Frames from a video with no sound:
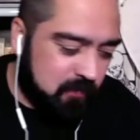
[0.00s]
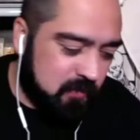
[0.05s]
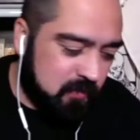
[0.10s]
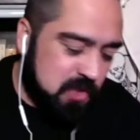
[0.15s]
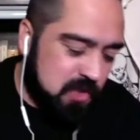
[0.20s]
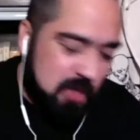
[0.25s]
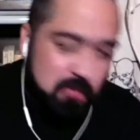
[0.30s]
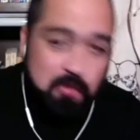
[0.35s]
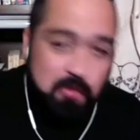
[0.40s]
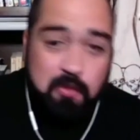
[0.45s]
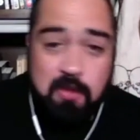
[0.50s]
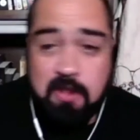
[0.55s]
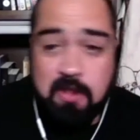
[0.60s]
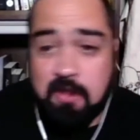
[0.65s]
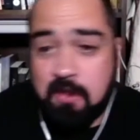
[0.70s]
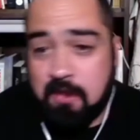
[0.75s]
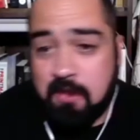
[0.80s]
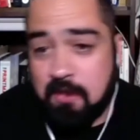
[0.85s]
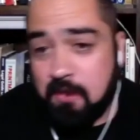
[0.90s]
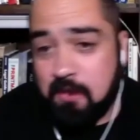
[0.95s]

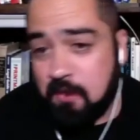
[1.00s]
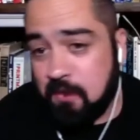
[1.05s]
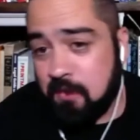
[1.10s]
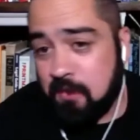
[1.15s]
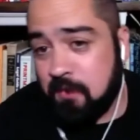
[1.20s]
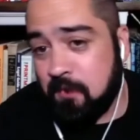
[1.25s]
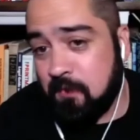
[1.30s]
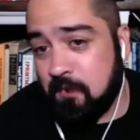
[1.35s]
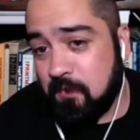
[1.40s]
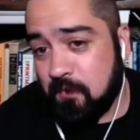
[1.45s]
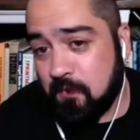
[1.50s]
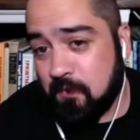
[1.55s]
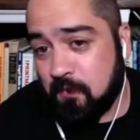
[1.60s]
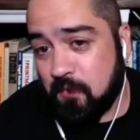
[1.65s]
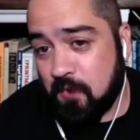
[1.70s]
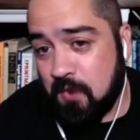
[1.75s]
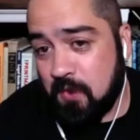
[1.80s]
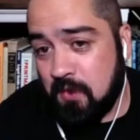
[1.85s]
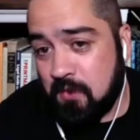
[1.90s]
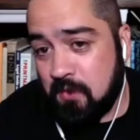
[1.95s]
Chapulín and mm-hmm.
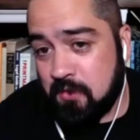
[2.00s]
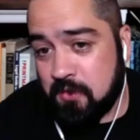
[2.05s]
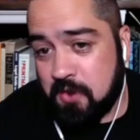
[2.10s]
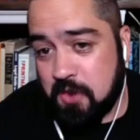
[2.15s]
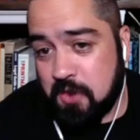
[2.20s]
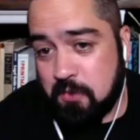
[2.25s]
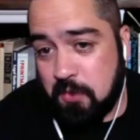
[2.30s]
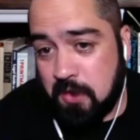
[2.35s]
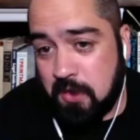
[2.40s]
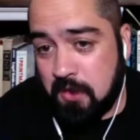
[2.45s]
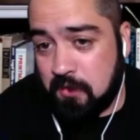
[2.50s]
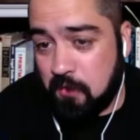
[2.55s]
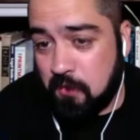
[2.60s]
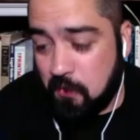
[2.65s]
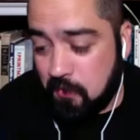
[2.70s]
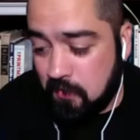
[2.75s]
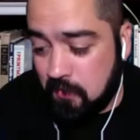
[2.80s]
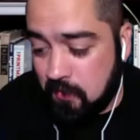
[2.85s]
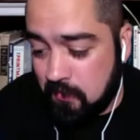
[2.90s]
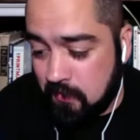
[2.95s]
you know, mm-hmm.
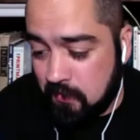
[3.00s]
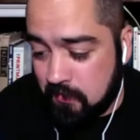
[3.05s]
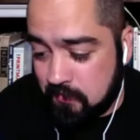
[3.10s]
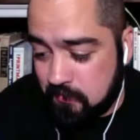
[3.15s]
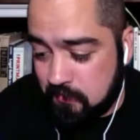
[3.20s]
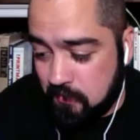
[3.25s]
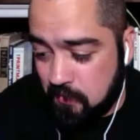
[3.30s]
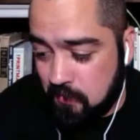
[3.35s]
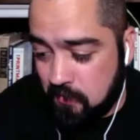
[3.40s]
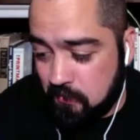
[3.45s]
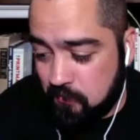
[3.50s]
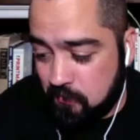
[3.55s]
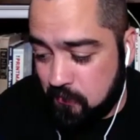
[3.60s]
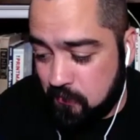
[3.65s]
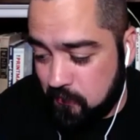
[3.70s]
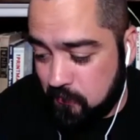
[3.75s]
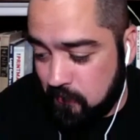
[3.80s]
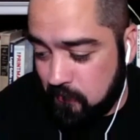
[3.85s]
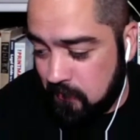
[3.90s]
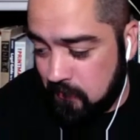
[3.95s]
Chespirito and all that yes. stuff,
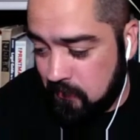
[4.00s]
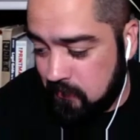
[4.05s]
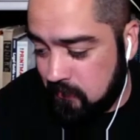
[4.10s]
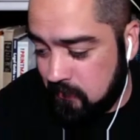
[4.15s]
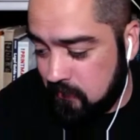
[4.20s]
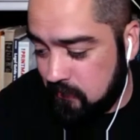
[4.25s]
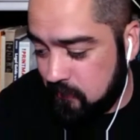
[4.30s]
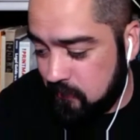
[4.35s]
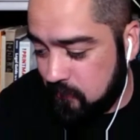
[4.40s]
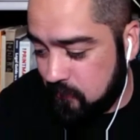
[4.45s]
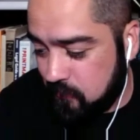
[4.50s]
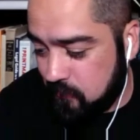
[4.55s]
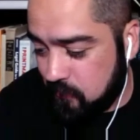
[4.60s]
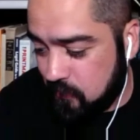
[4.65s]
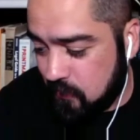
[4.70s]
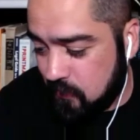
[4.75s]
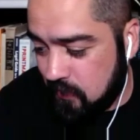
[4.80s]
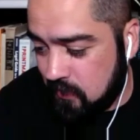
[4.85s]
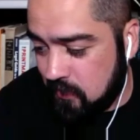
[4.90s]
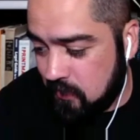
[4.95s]
and
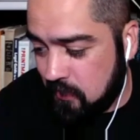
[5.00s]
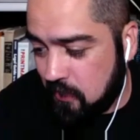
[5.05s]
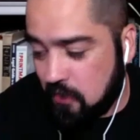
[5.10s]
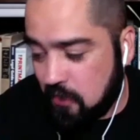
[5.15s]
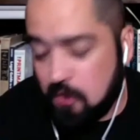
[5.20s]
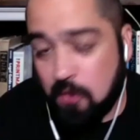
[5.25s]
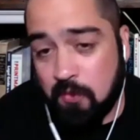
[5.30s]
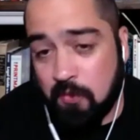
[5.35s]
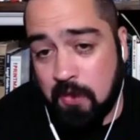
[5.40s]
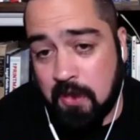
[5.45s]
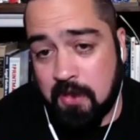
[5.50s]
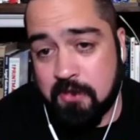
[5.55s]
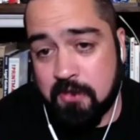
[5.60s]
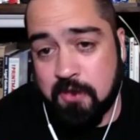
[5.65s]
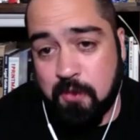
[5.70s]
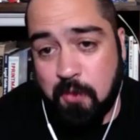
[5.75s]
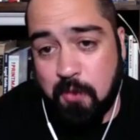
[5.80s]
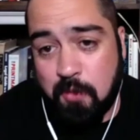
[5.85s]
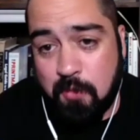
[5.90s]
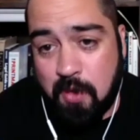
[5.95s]
all the little novelas
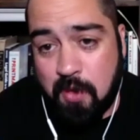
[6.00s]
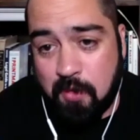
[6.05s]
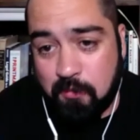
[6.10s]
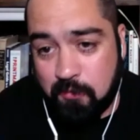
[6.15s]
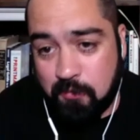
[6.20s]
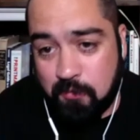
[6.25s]
that my mom, my